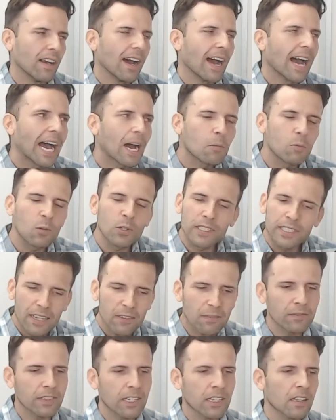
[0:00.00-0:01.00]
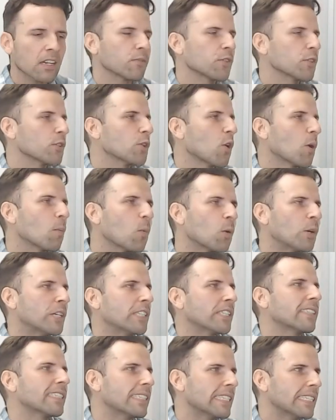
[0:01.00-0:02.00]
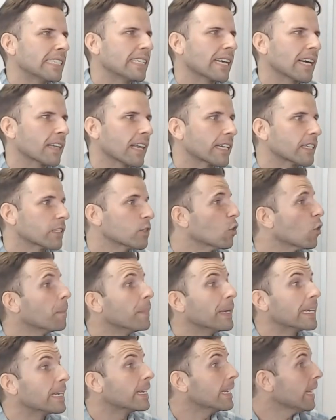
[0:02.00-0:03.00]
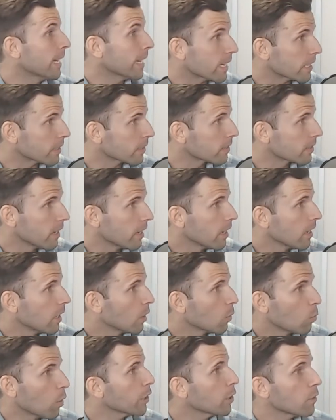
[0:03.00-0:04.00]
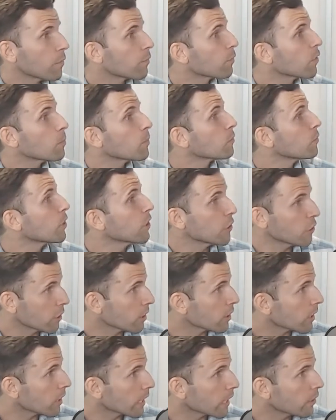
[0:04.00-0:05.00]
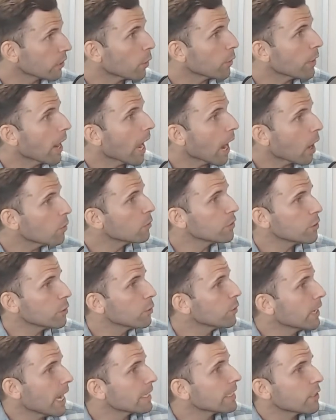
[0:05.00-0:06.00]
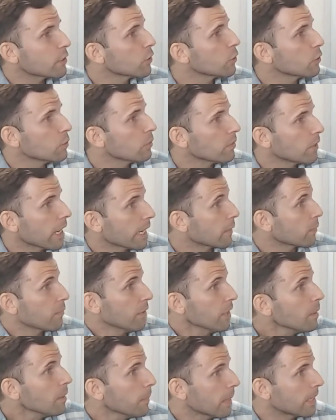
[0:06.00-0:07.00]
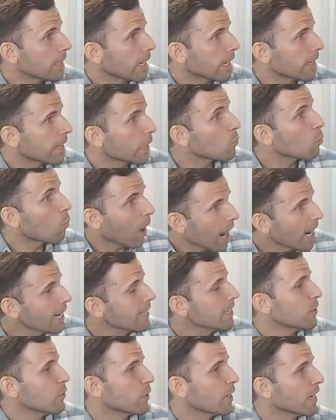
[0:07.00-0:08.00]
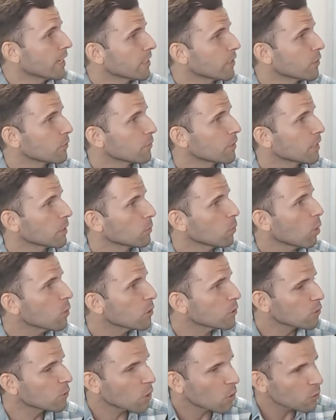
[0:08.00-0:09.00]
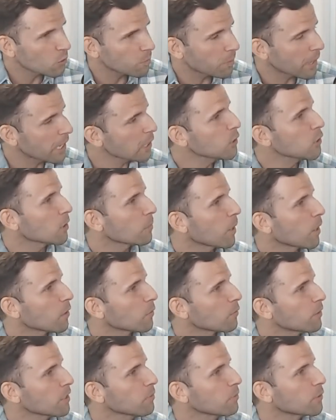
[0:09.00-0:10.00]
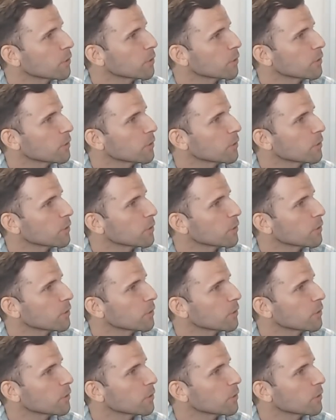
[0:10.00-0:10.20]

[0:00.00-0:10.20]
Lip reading: I would definitely love to go more into detail, like your beginnings, where you're from originally, you know, and how you got into like film at the end, and why did you get into film? What was so special about film for you?